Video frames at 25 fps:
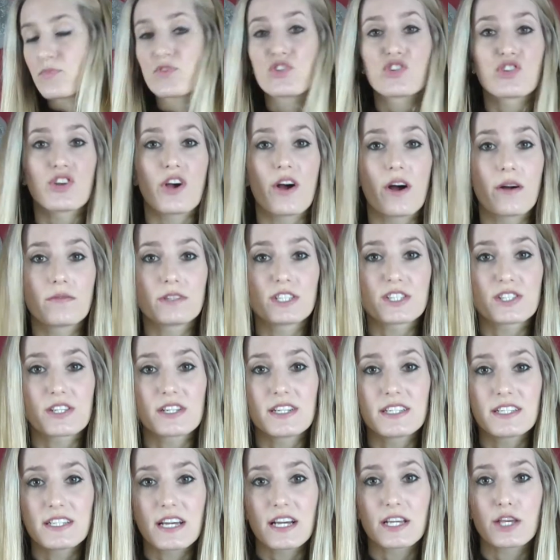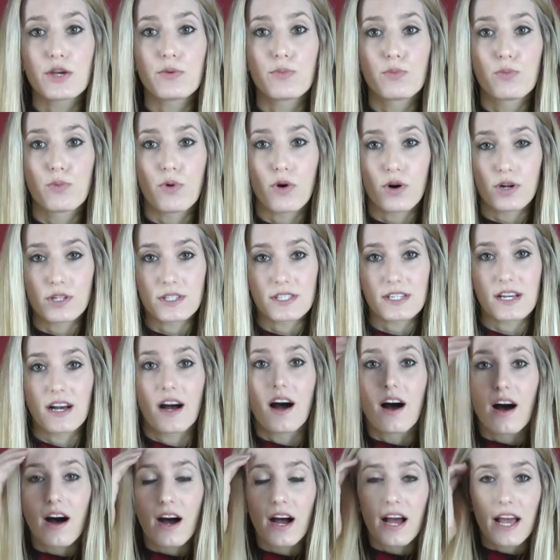So I'm just going to tell you what
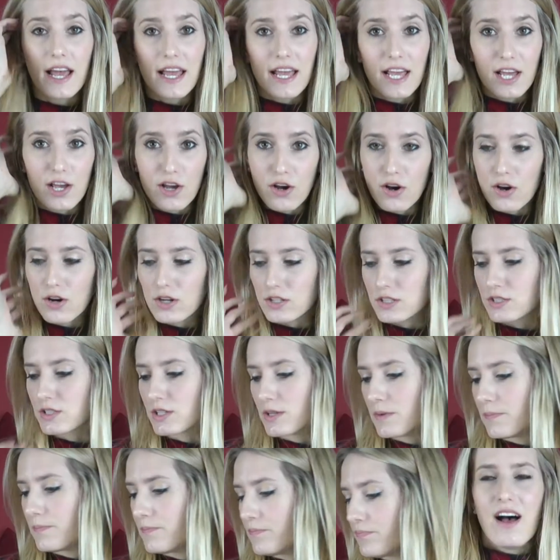I got.